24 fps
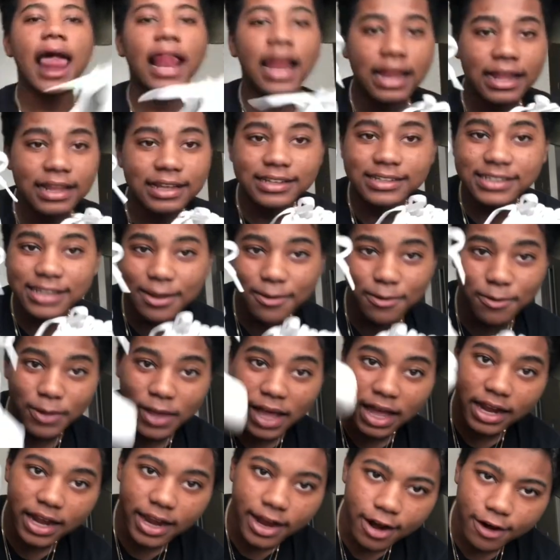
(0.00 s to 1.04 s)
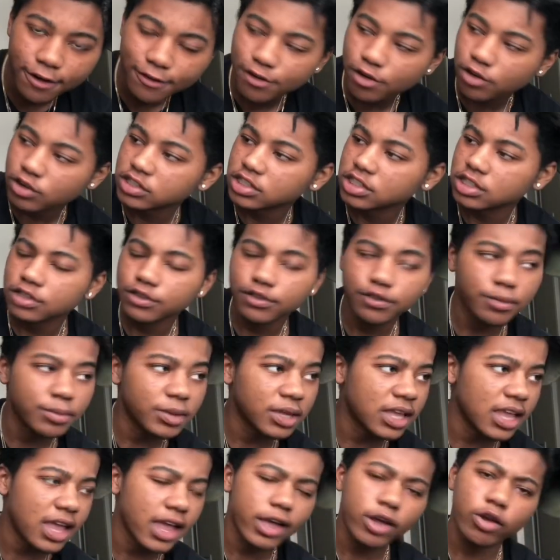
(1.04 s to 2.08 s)
Is that we got the Air Force? You feel me?
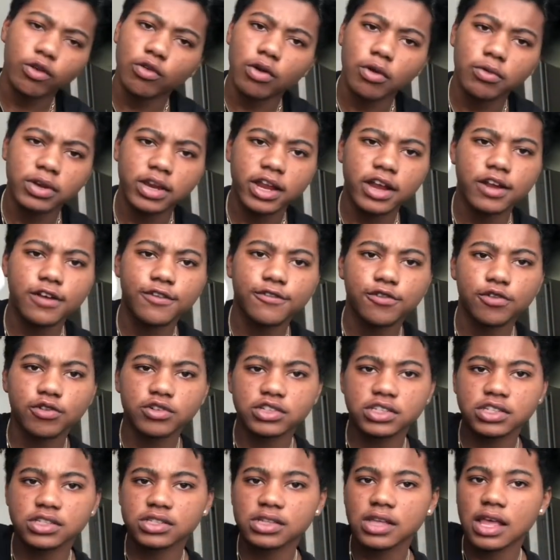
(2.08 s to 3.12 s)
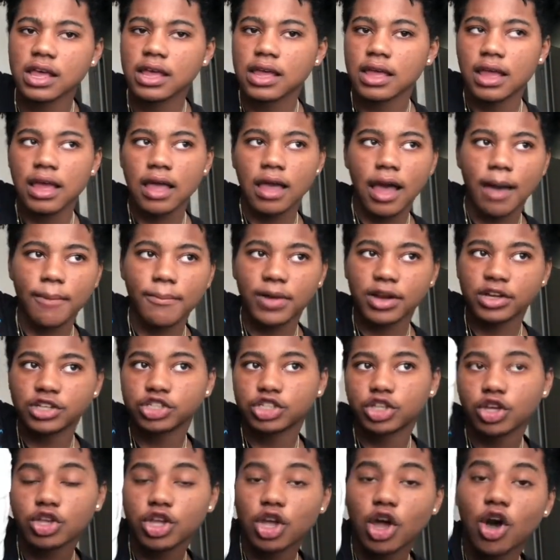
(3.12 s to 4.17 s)
Can't go wrong with the Air Forces. I'm gonna
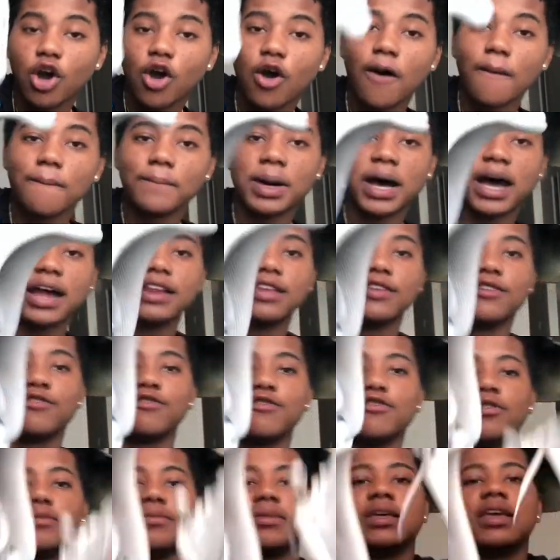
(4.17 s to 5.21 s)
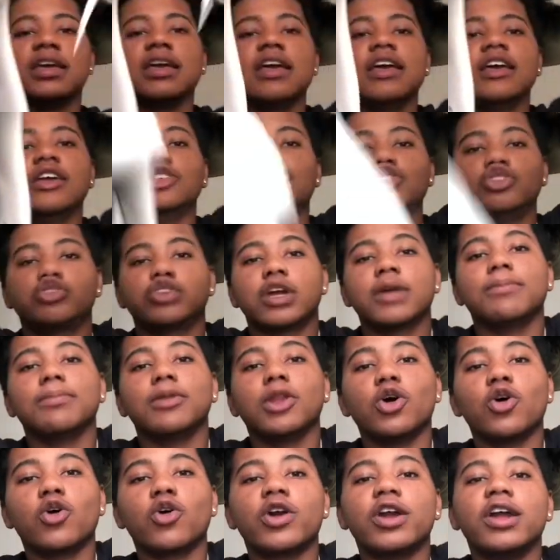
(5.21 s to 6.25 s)
show y'all on body. You feel me? Drip
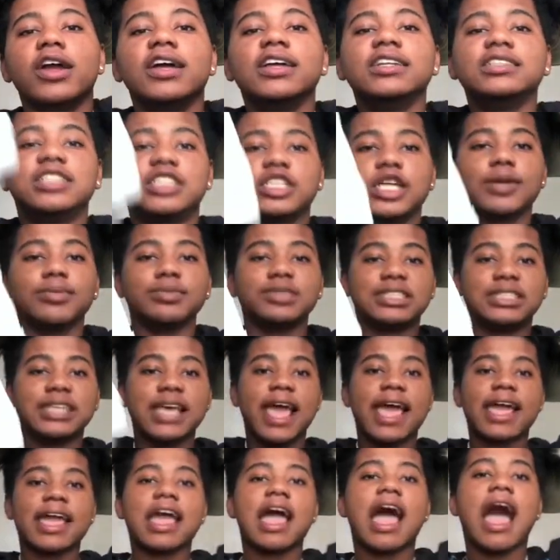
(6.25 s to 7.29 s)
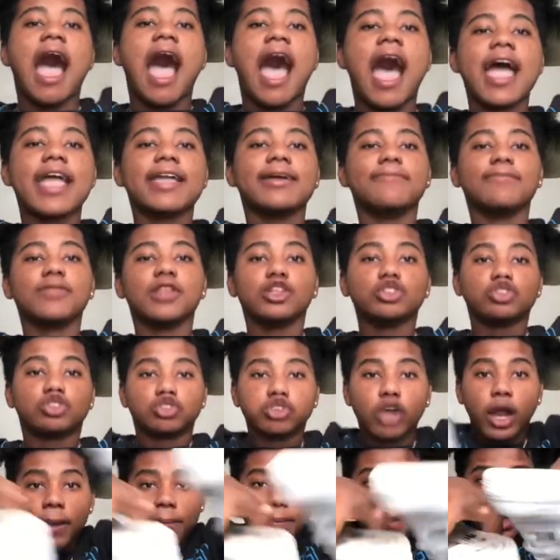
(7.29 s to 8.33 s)
Lord, Drip Tech. I am the
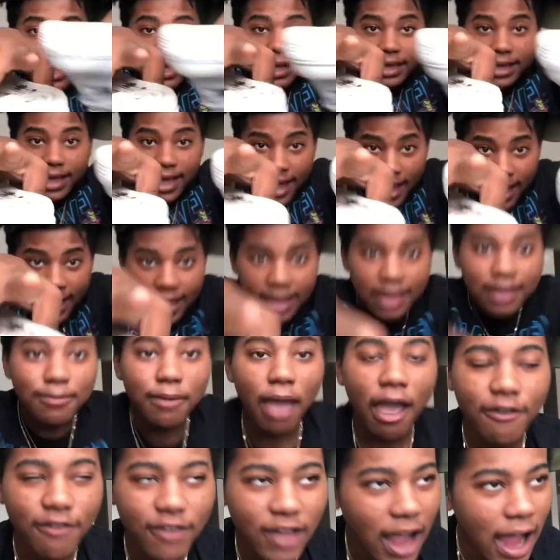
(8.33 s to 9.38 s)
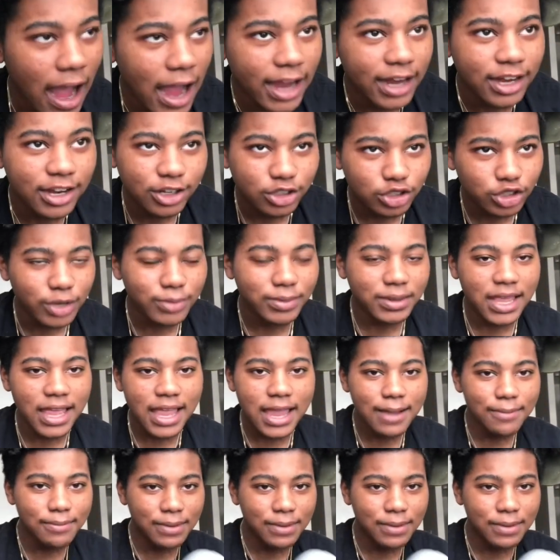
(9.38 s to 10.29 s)
Drip king, man. I ain't the drip king, but